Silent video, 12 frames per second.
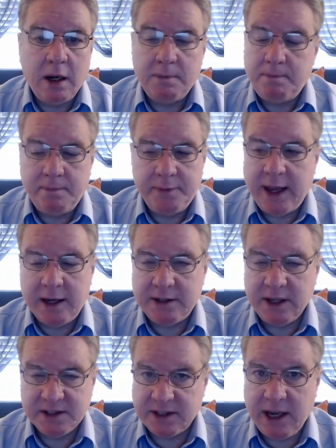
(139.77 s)
that
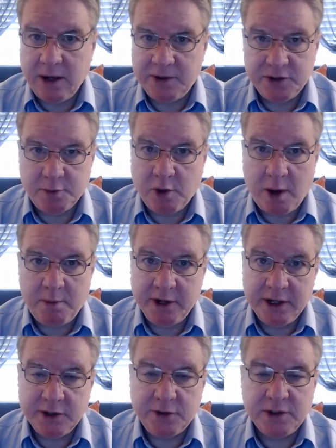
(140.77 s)
doesn't count as a property
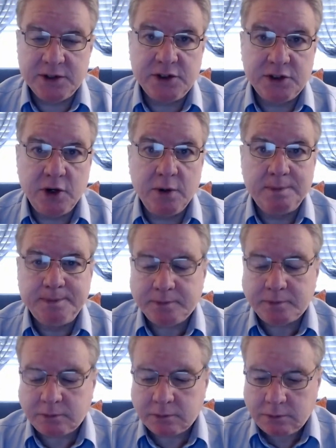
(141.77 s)
interest. So
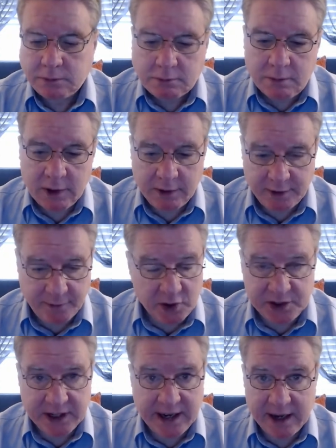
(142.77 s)
the first
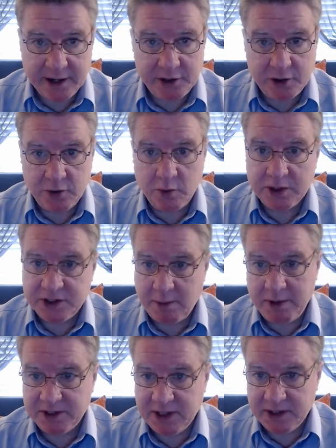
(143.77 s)
thing you got to do when somebody
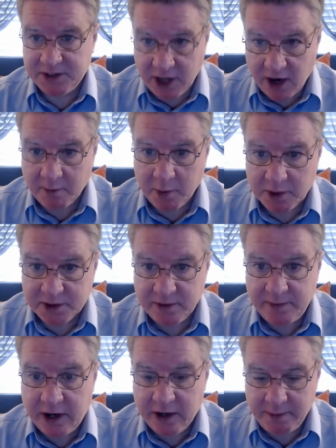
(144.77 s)
says the government wasn't
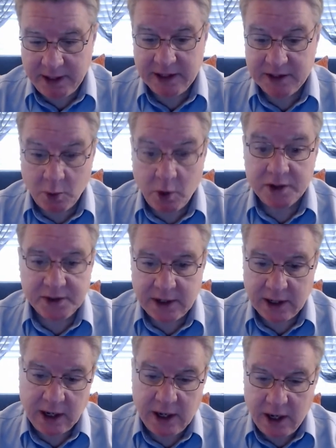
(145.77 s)
fair to me is, was
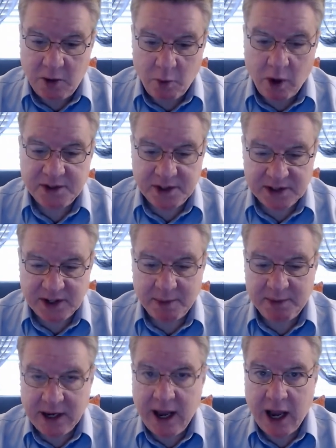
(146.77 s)
there
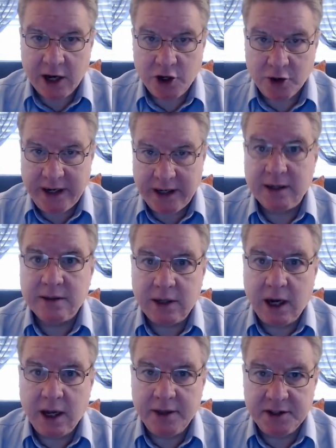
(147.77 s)
something concrete
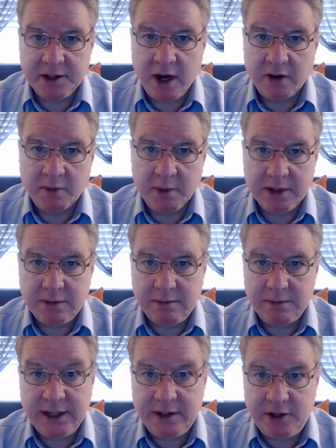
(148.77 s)
that the government
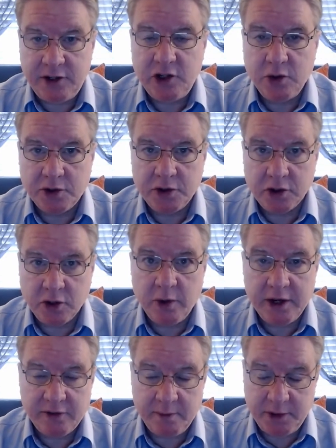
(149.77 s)
did to you or took away
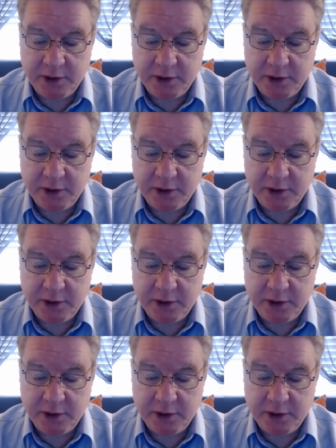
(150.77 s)
from you?